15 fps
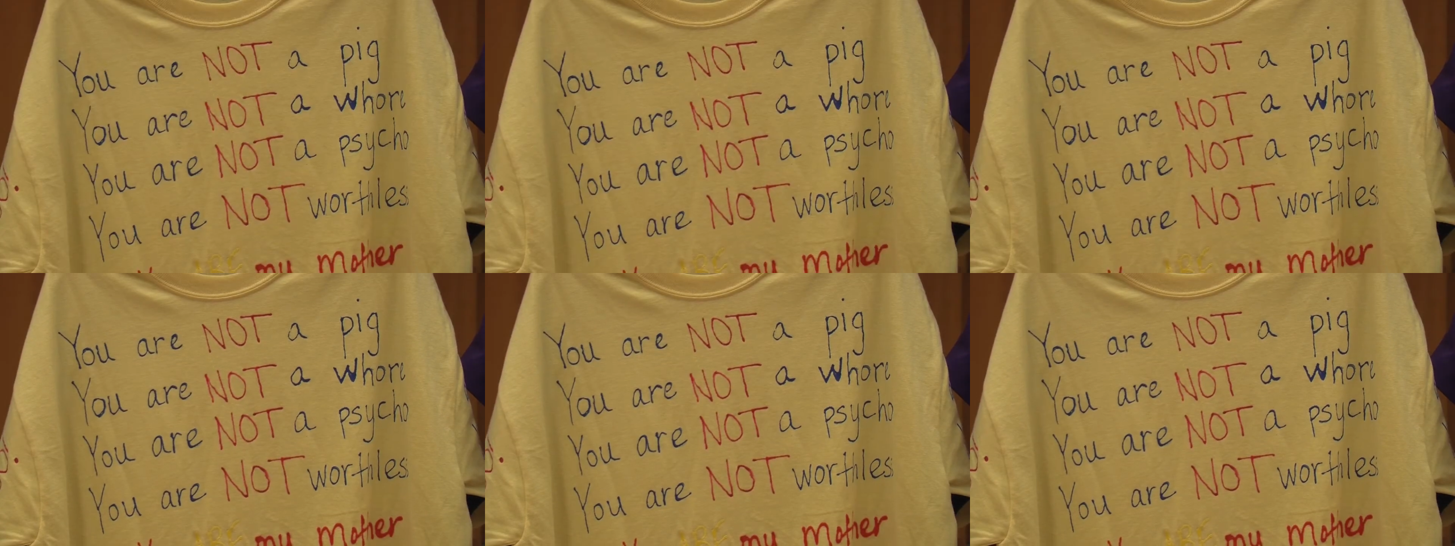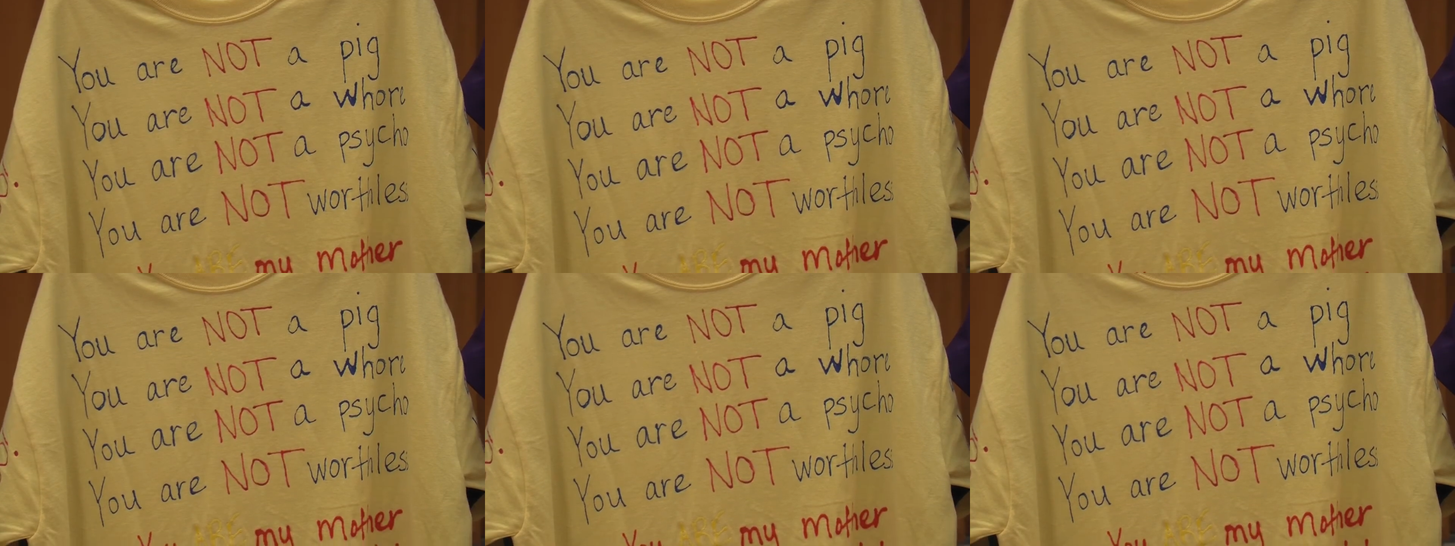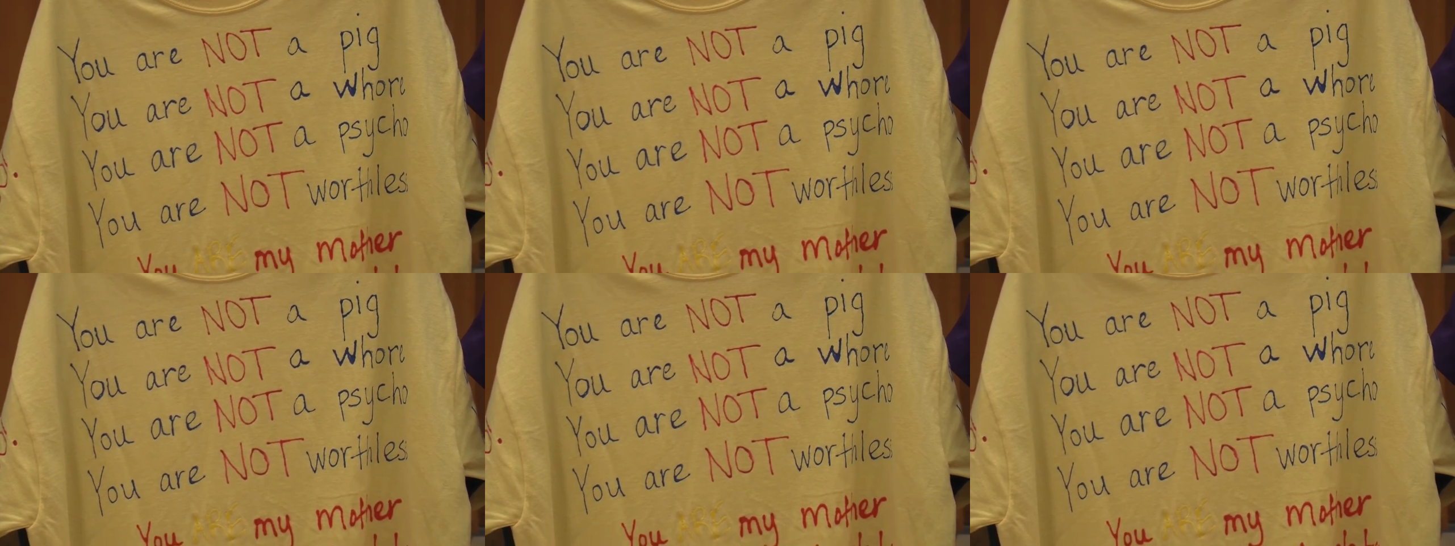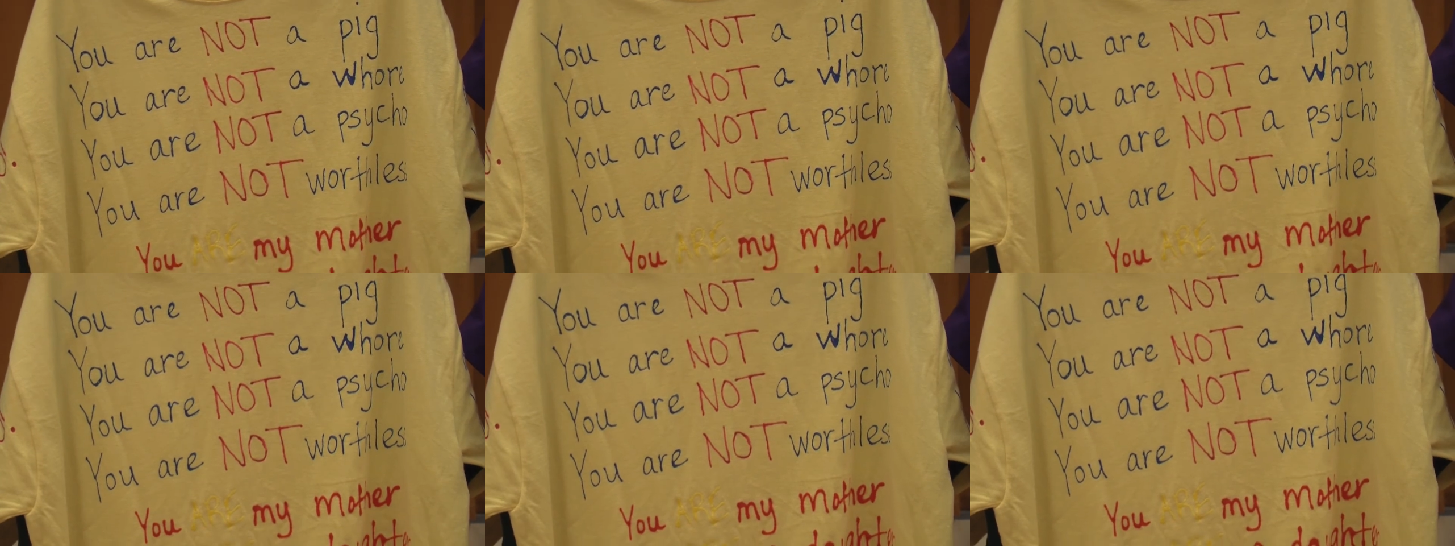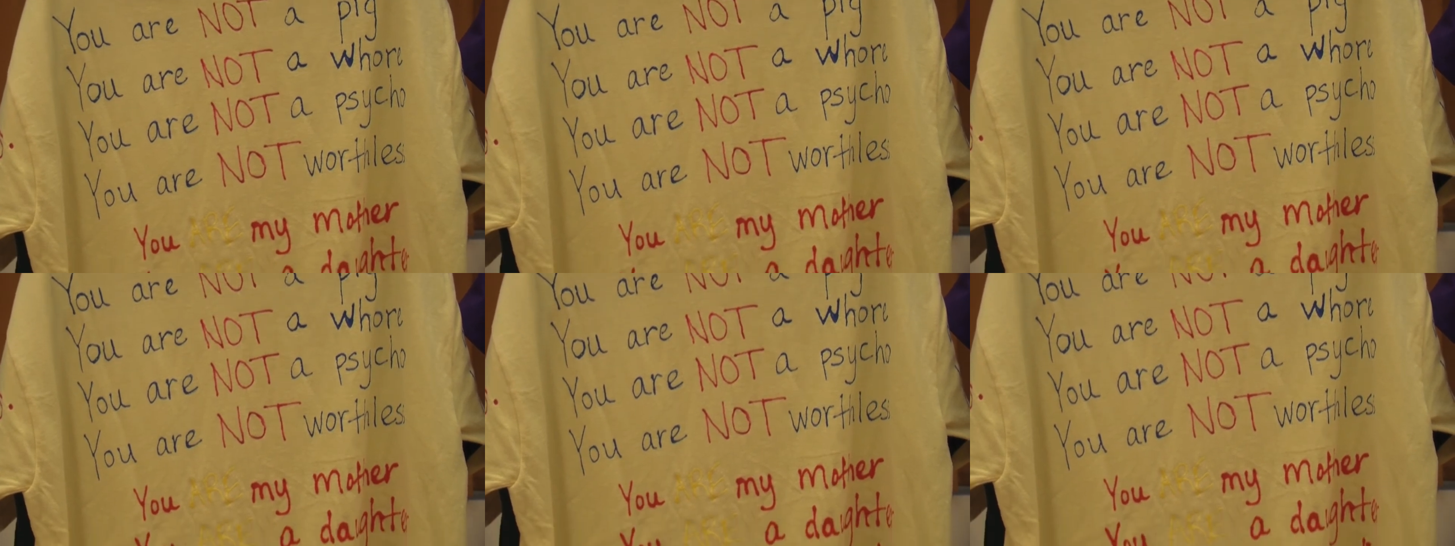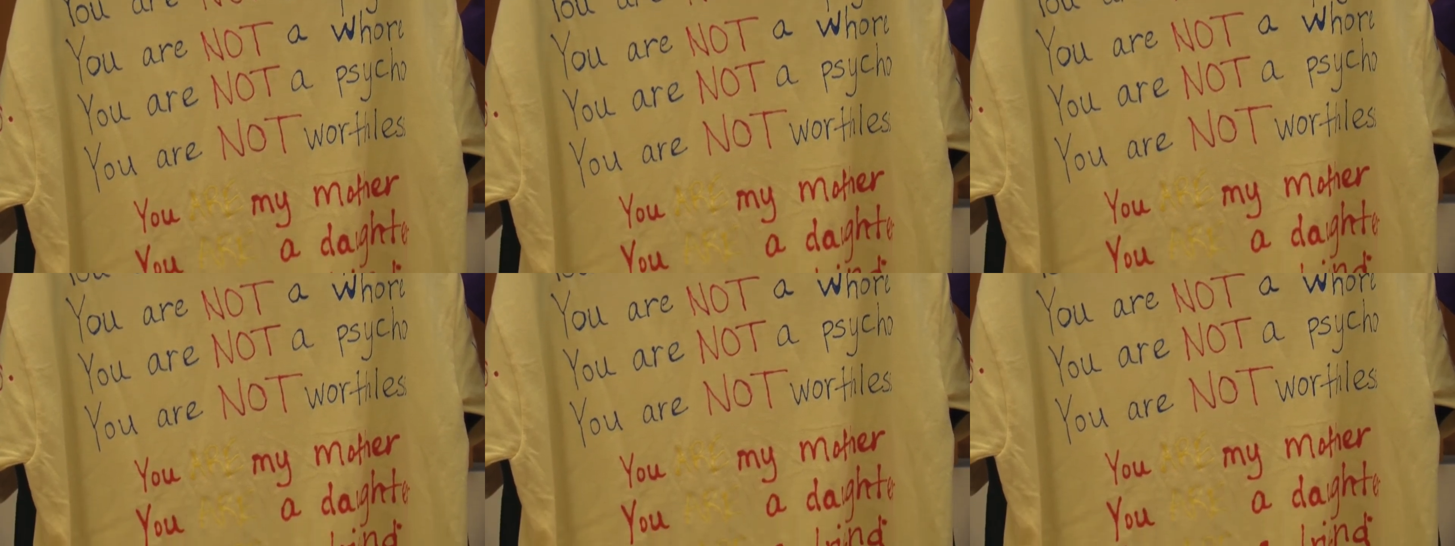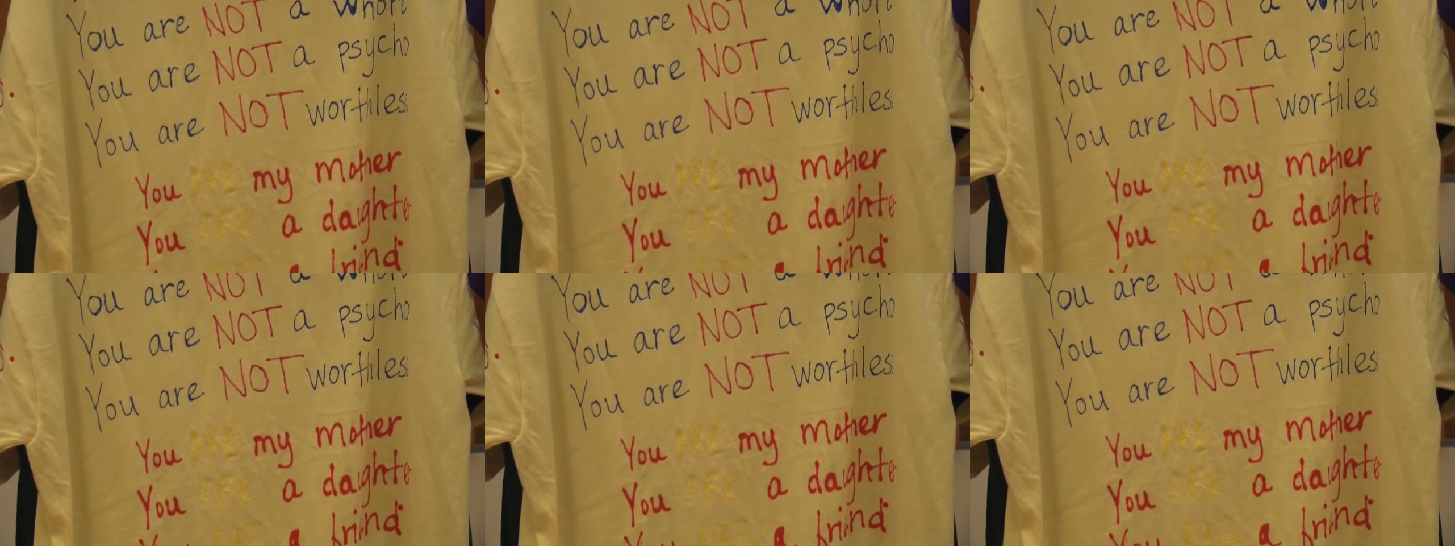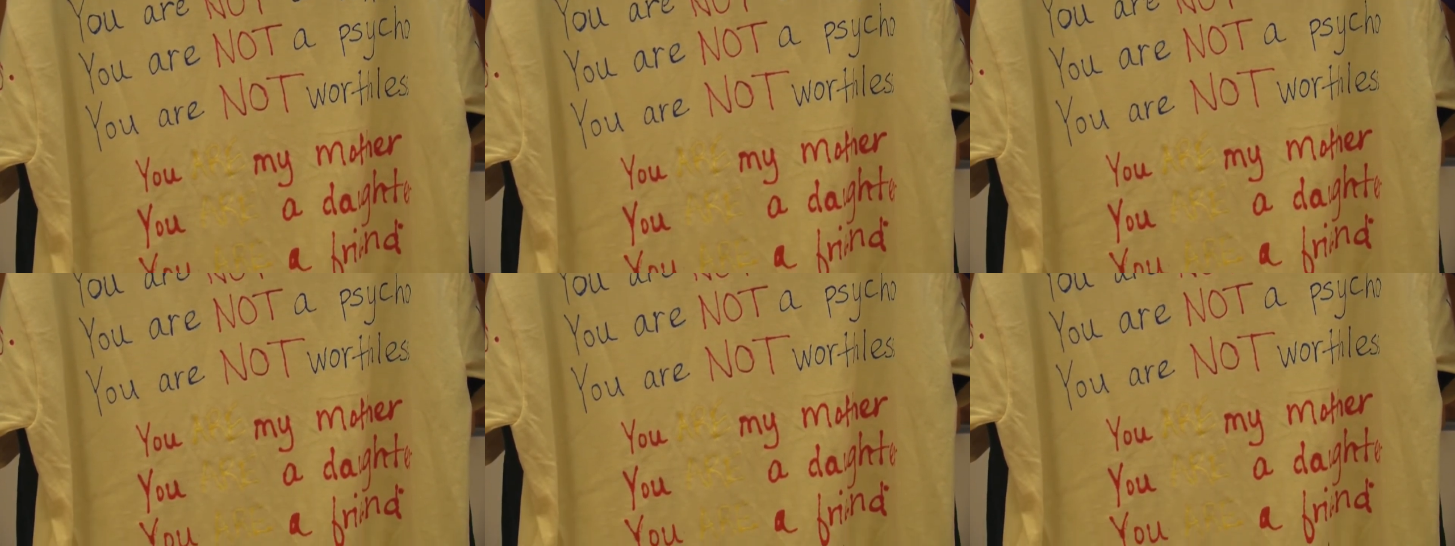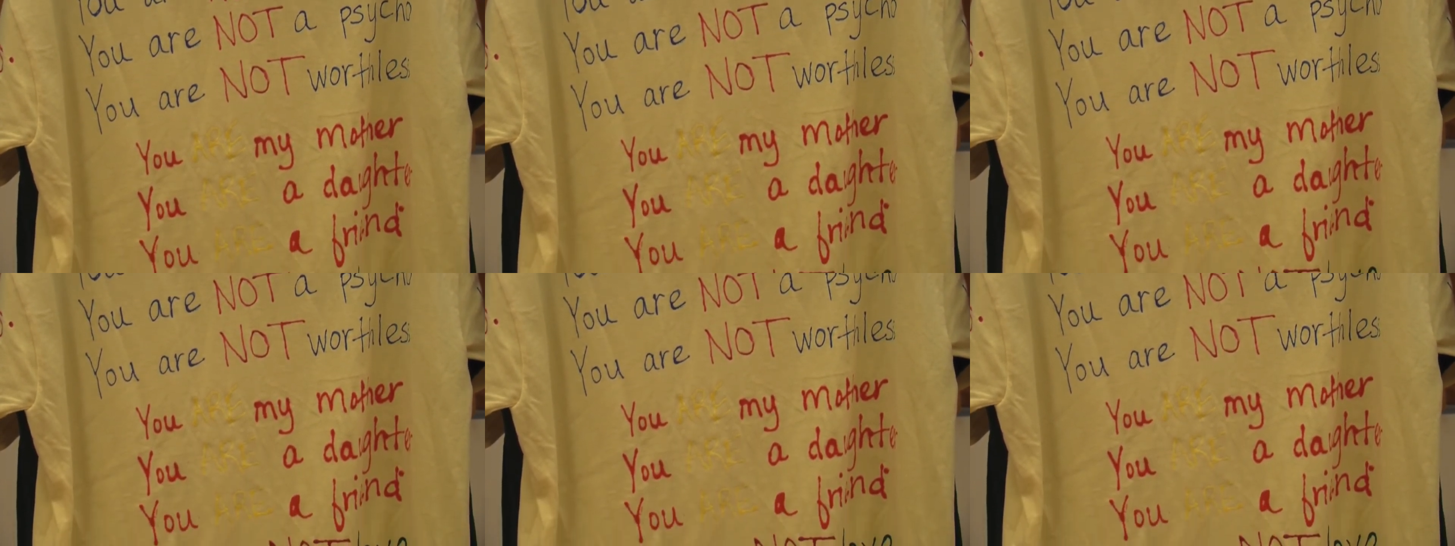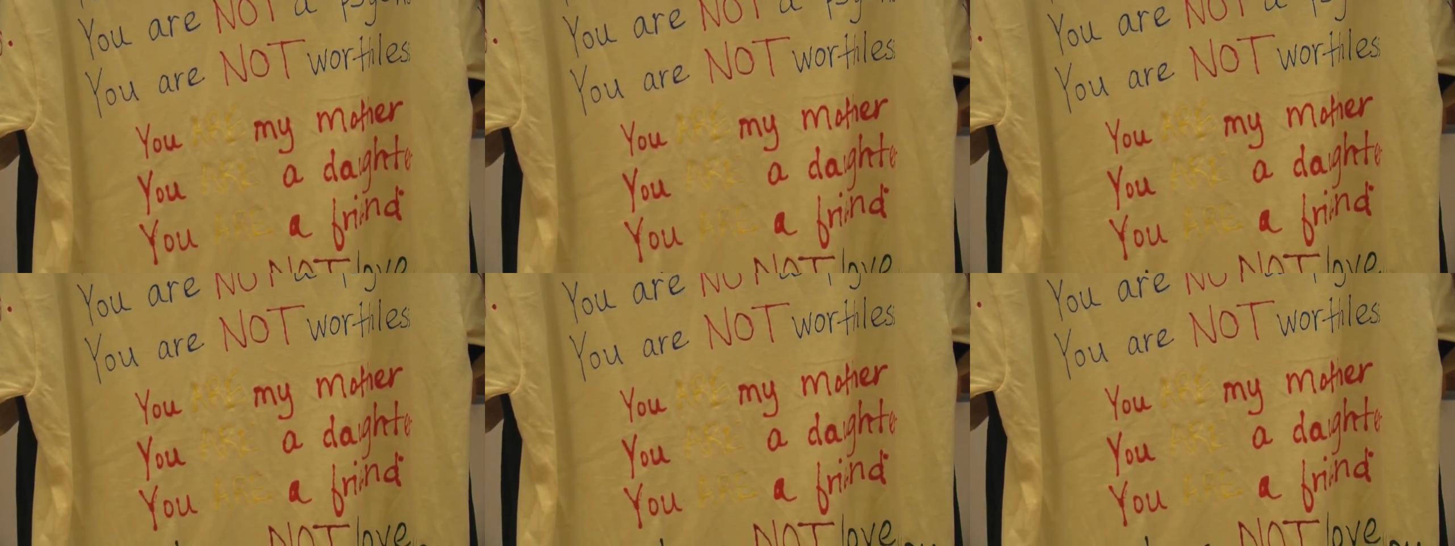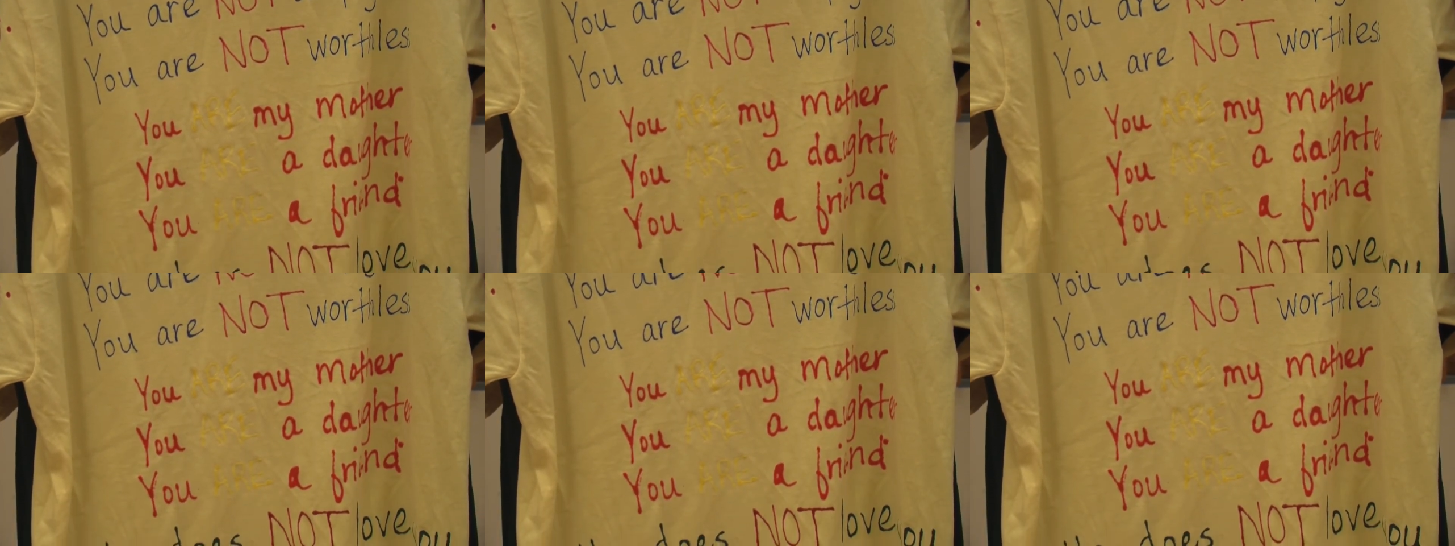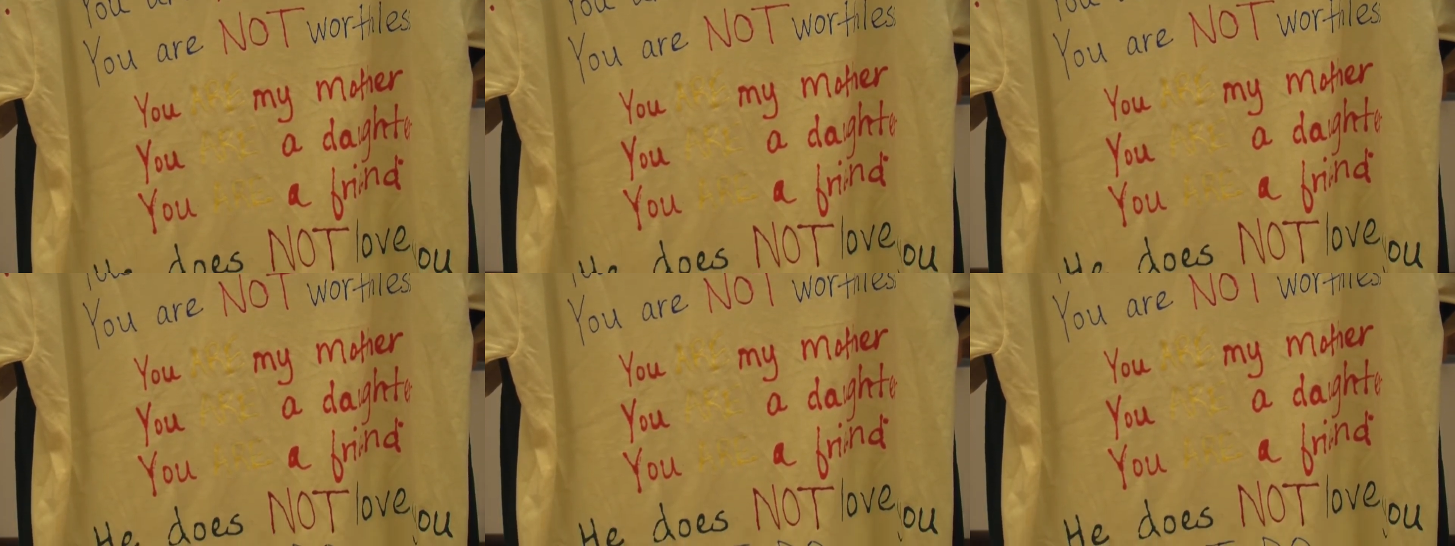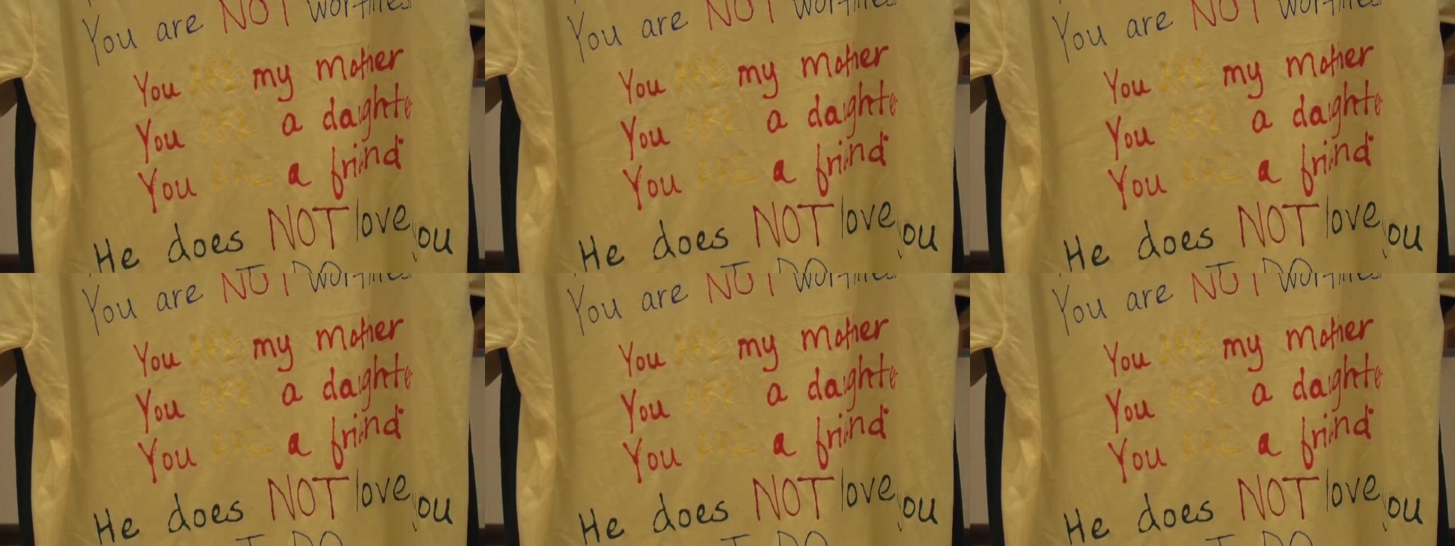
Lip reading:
No face is visible, so there are no lips to read.